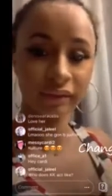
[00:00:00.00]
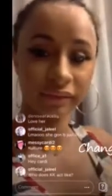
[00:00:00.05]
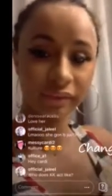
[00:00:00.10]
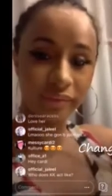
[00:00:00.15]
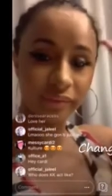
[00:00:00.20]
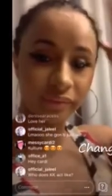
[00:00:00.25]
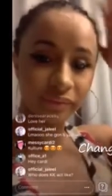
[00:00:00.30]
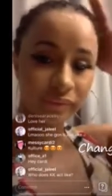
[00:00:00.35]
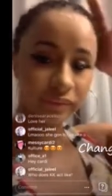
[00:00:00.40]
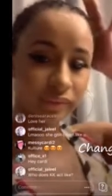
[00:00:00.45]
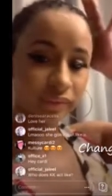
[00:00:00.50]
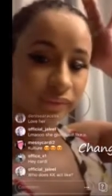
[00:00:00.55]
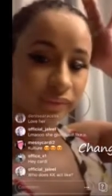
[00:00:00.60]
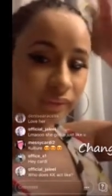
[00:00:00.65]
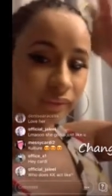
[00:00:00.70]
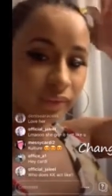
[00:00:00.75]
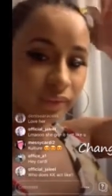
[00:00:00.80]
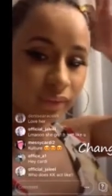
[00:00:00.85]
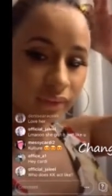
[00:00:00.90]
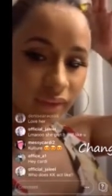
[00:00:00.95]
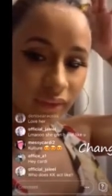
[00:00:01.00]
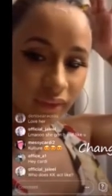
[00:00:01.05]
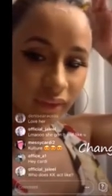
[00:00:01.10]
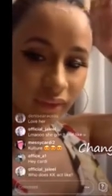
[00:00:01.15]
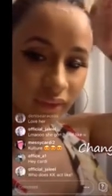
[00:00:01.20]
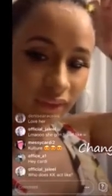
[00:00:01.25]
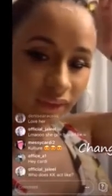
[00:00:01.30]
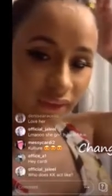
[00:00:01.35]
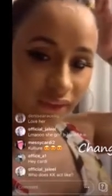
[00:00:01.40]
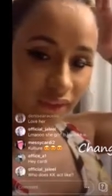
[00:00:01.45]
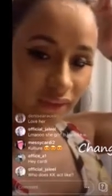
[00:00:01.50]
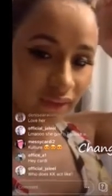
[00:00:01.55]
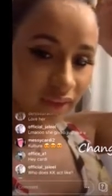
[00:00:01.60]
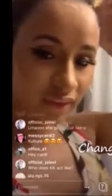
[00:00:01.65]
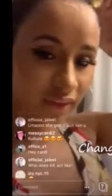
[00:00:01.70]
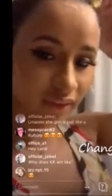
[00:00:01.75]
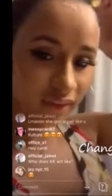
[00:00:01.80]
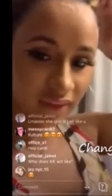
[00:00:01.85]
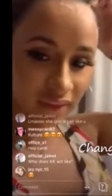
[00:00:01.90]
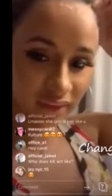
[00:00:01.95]
I didn't even know that they fed it to
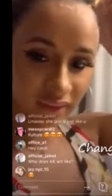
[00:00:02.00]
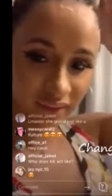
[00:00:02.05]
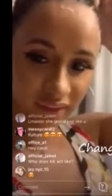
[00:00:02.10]
us.